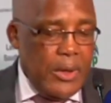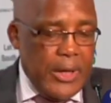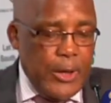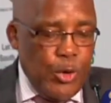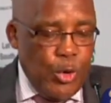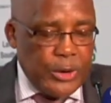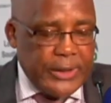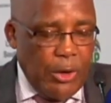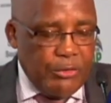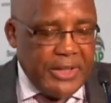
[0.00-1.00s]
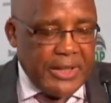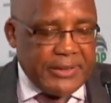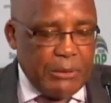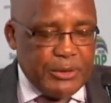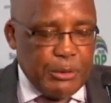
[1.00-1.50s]
a holder of the
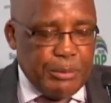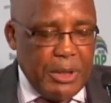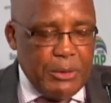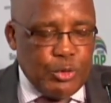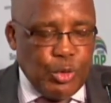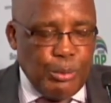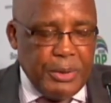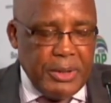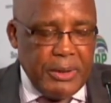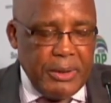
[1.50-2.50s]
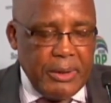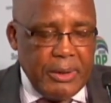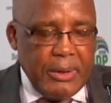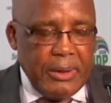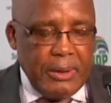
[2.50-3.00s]
exemption permit will be
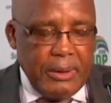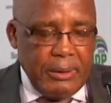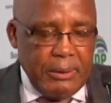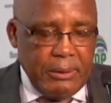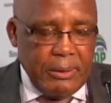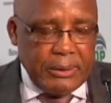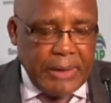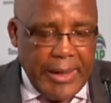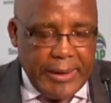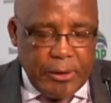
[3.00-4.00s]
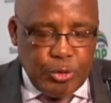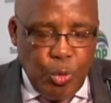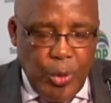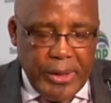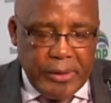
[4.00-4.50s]
entitled to
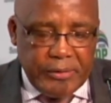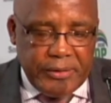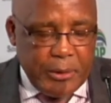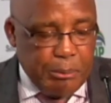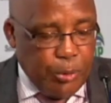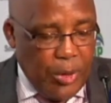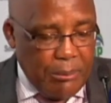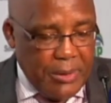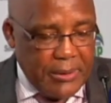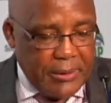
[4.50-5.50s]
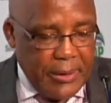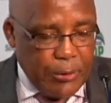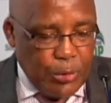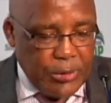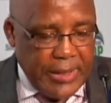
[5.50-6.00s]
work, seek employment,
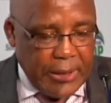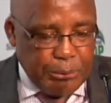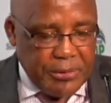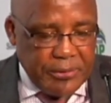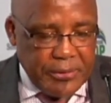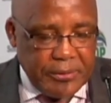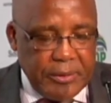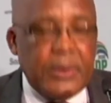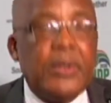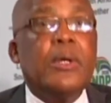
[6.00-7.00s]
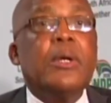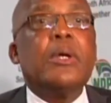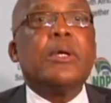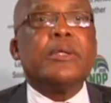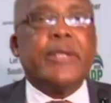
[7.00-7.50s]
and conduct business
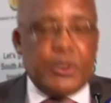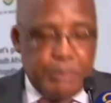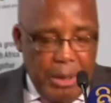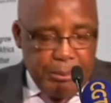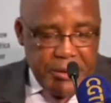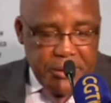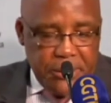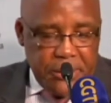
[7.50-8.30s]
in the Republic.